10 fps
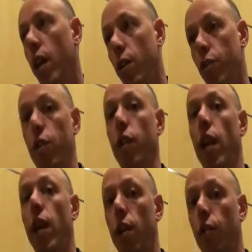And also
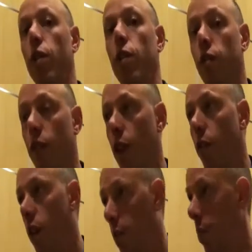again look at the
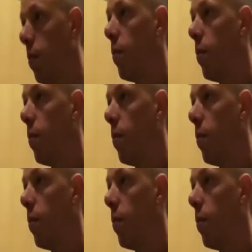follow-up,